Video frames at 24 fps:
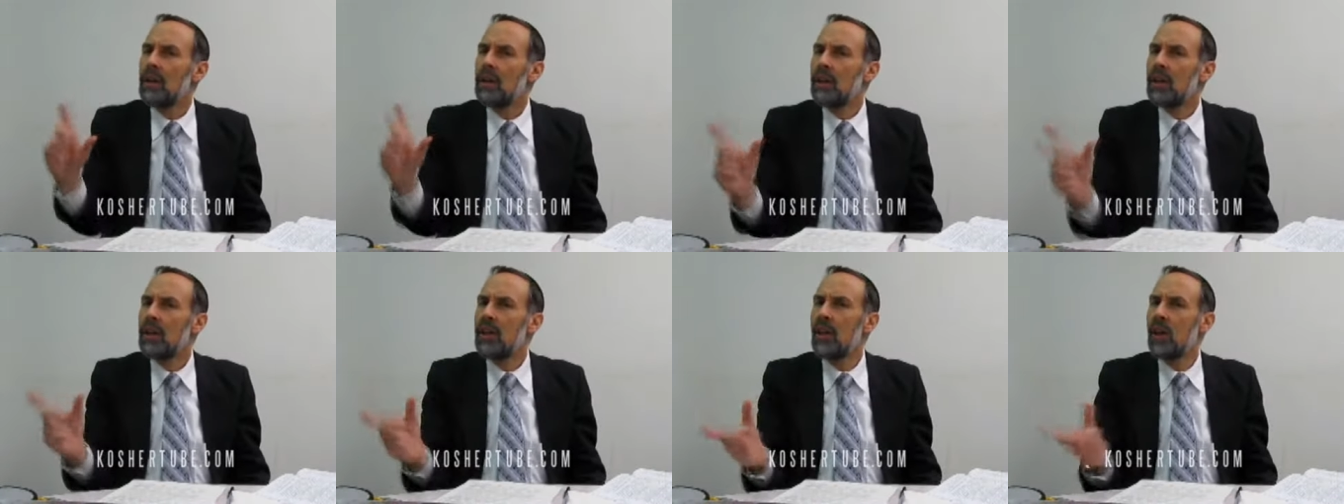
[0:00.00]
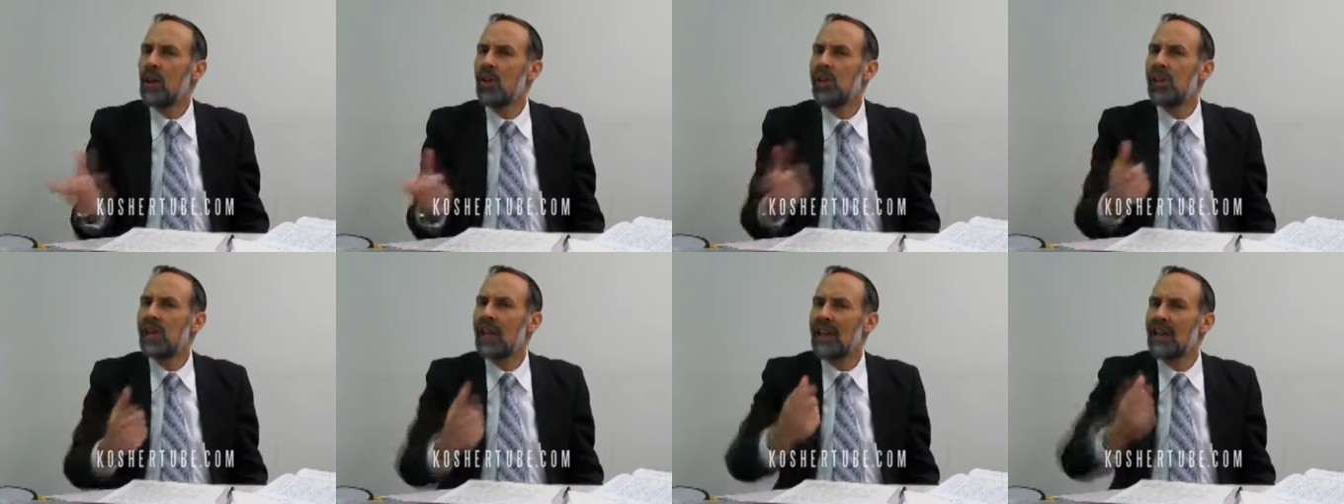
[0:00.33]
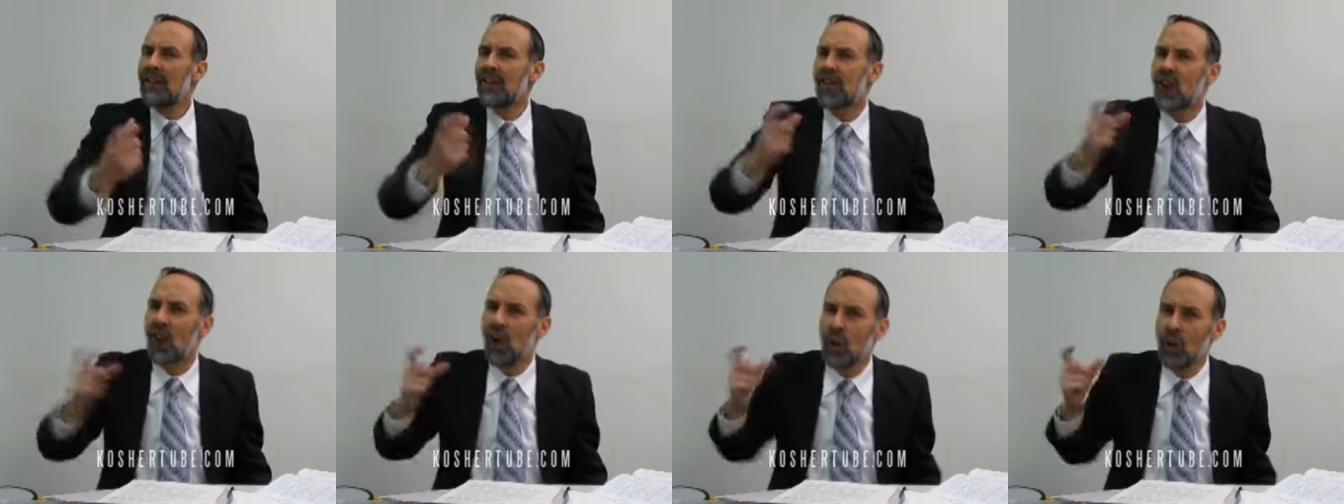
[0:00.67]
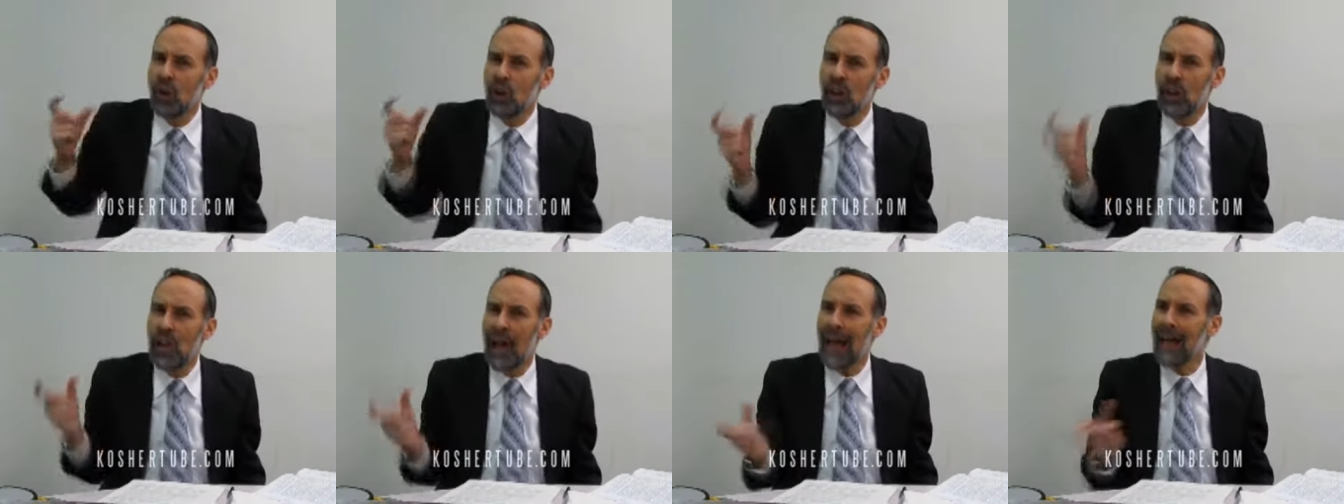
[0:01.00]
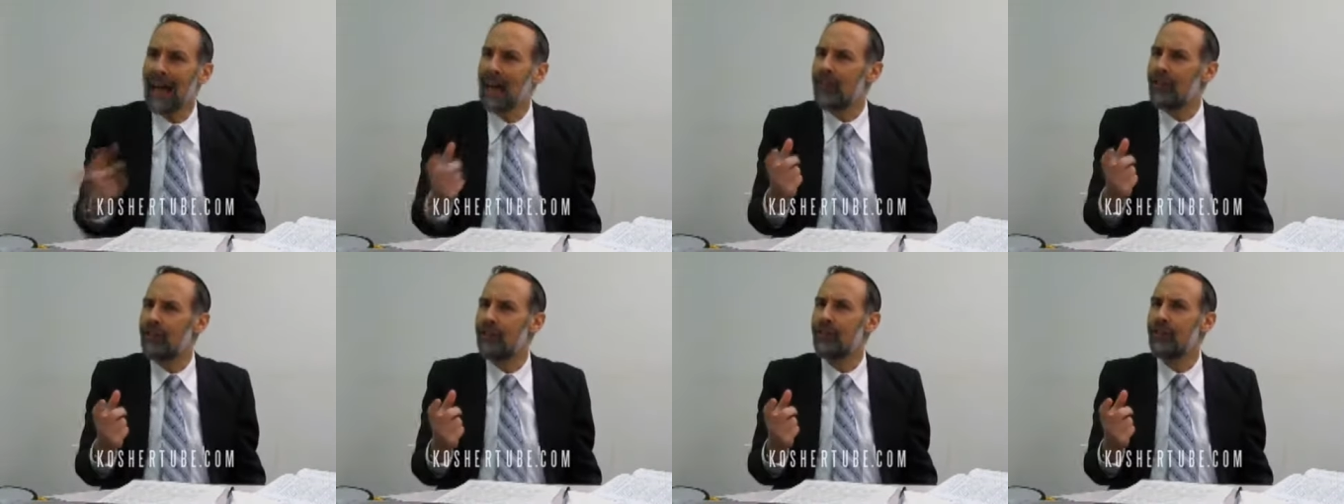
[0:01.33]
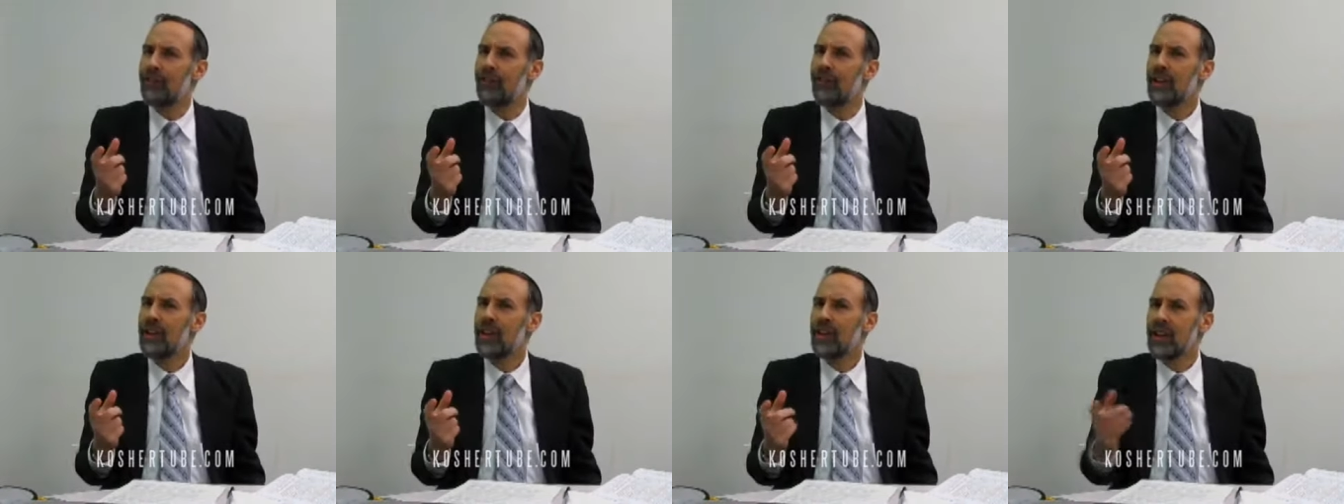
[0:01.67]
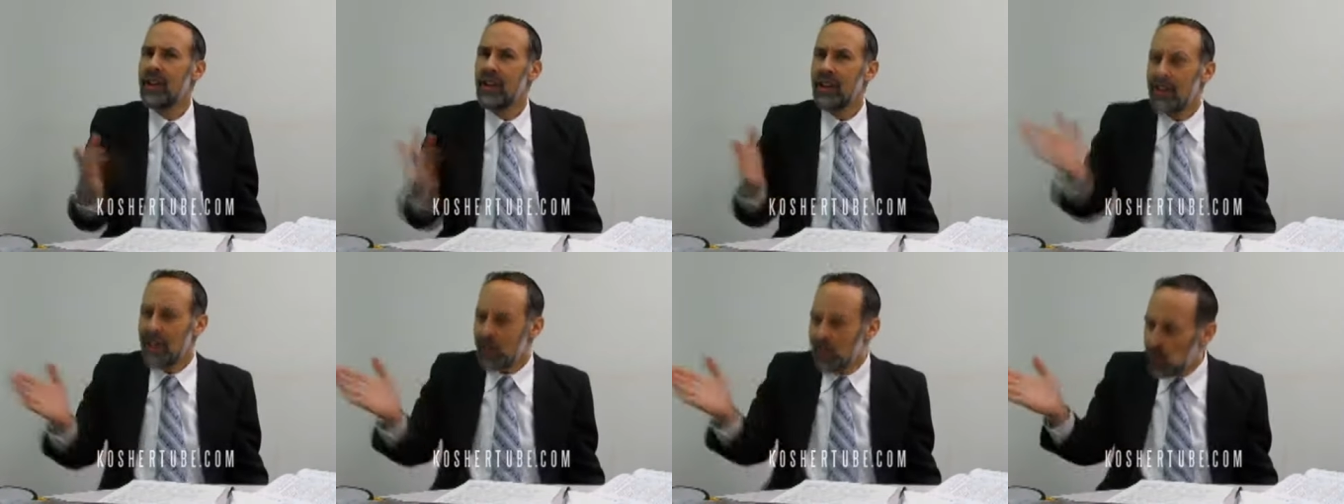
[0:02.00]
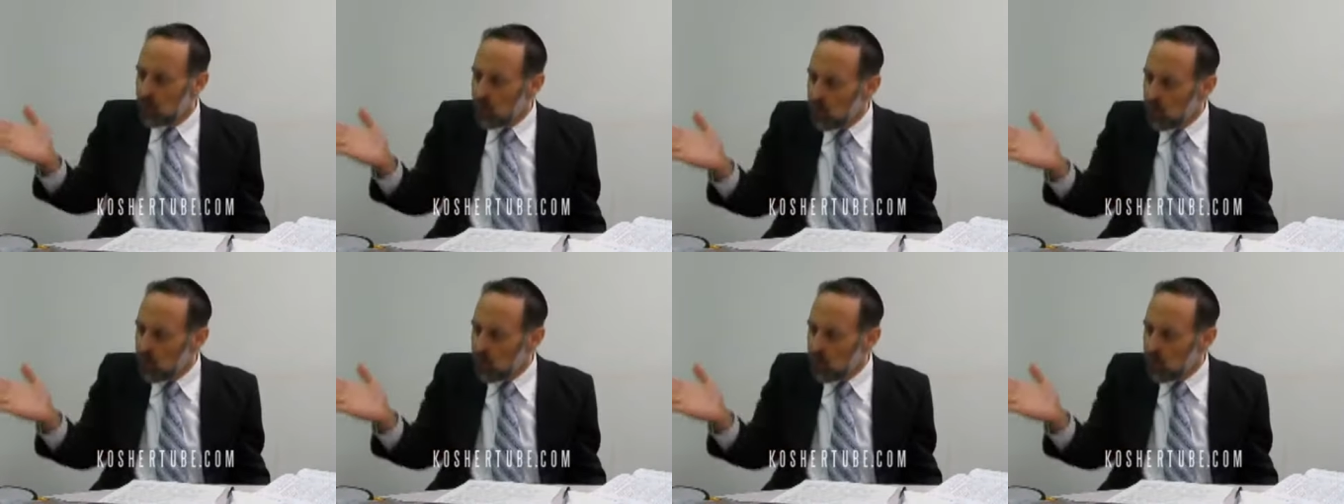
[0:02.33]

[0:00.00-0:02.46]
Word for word: Yosef's whole life is